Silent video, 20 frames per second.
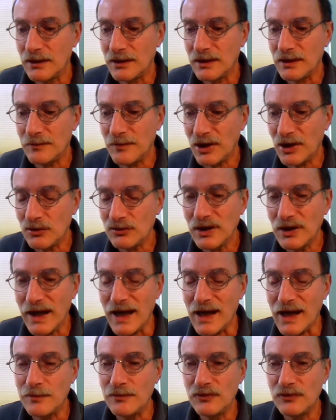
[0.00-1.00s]
In my own
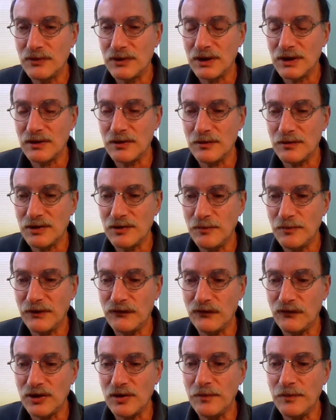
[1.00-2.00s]
lab,
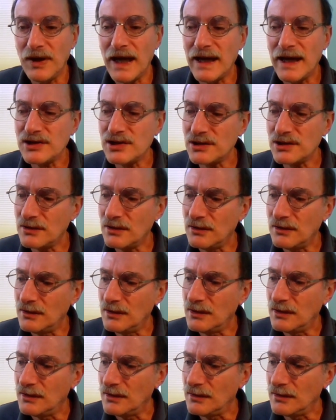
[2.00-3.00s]
for the past
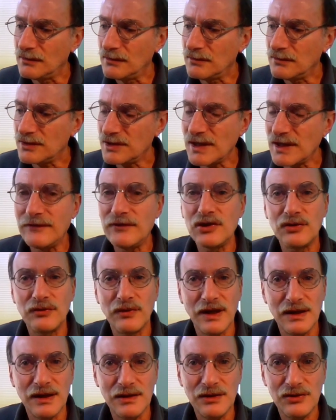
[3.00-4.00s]
7 or
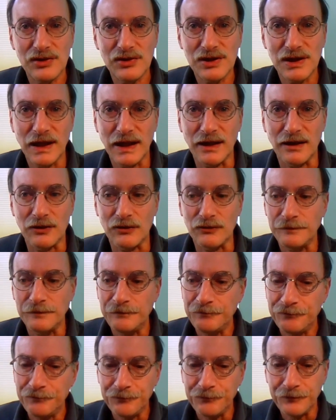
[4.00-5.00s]
8 years now,
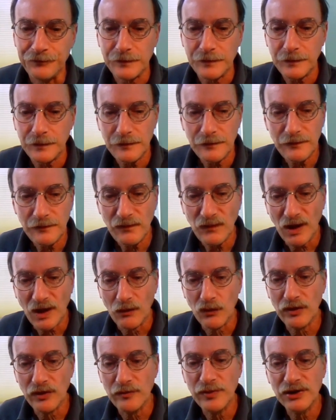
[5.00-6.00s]

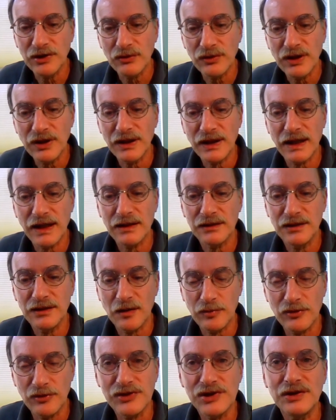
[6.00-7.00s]
we've been looking at a
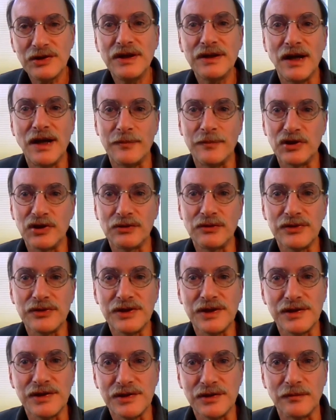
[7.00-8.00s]
double slit optical
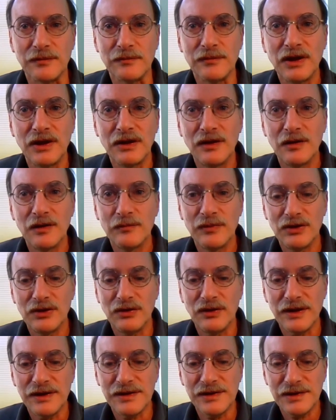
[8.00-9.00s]
system
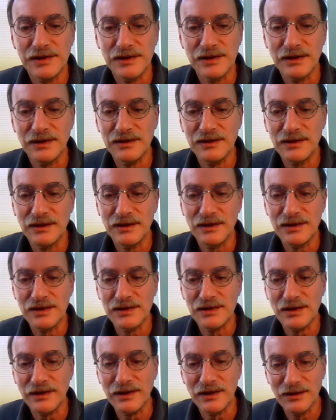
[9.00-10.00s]
because
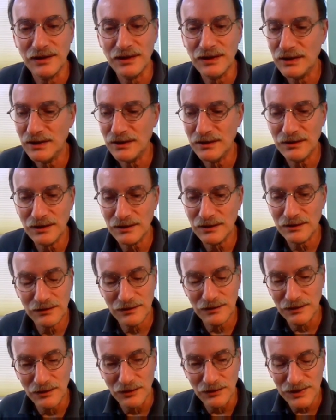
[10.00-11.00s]
it's like
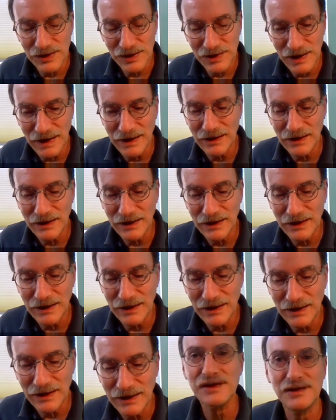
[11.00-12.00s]
the single
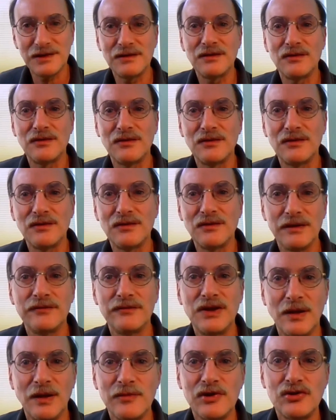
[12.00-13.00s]
best way
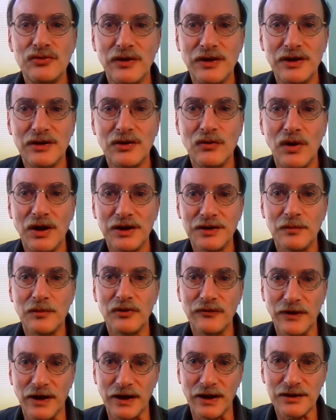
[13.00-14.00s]
of demonstrating quantum
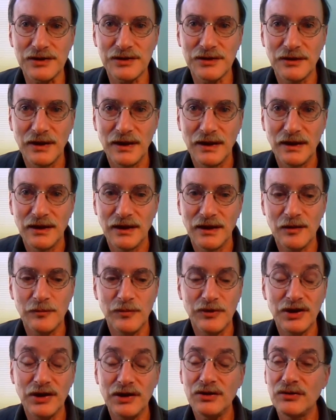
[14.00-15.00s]
effects. And in
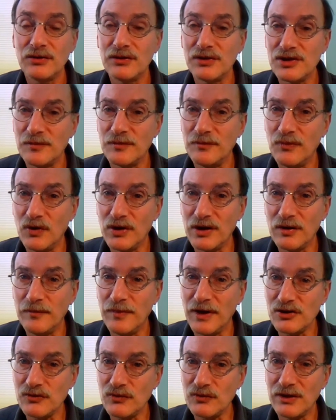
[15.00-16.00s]
particular, it's one of the
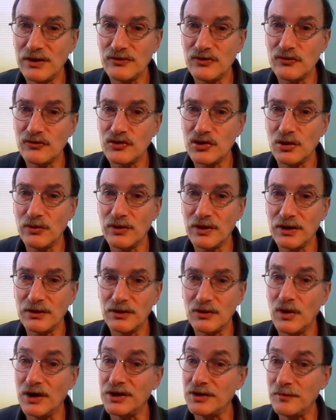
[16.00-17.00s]
best ways of showing the
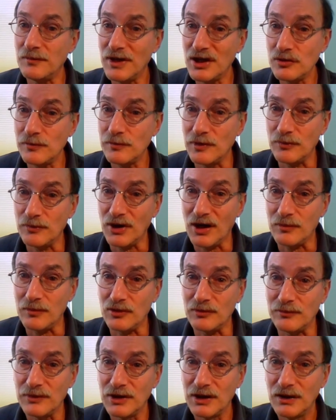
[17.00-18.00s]
quantum measurement
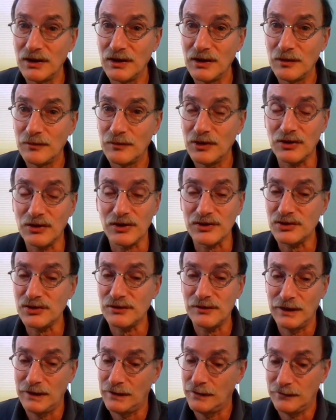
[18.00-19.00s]
problem, because
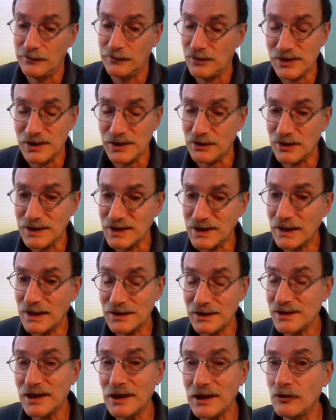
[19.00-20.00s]
you can send
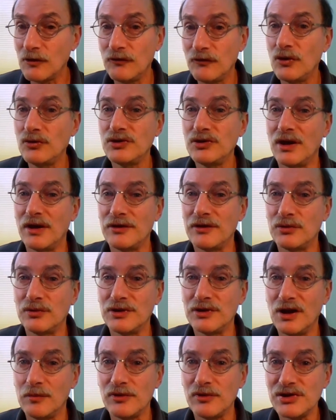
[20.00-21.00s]
a single photon through a
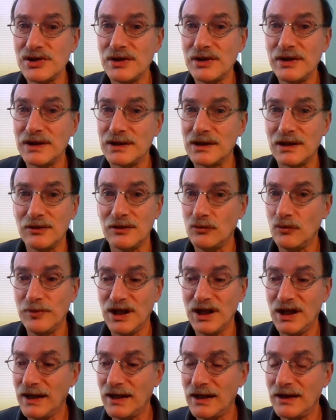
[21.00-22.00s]
double slit and it will
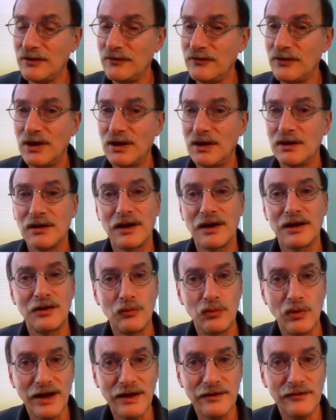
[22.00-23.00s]
behave like a
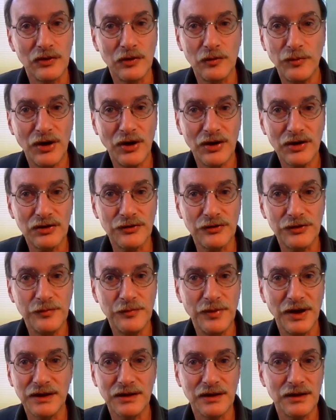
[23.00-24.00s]
wave or a particle
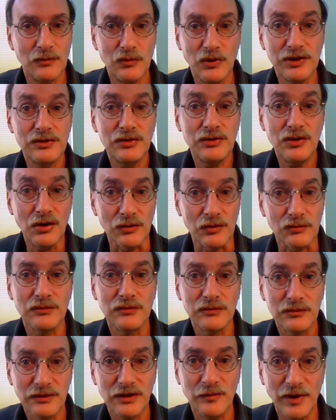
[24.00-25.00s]
depending on what you know
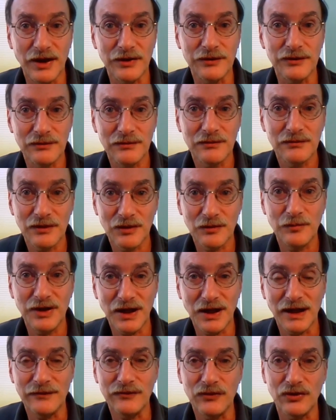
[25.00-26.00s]
about the
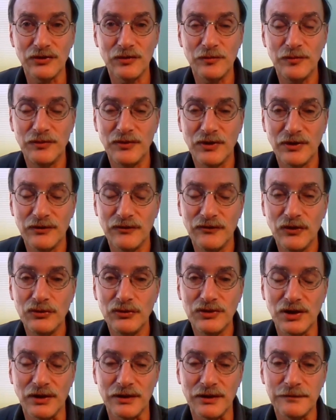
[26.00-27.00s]
behavior of the
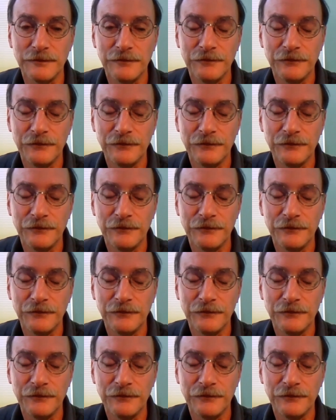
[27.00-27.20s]
photon.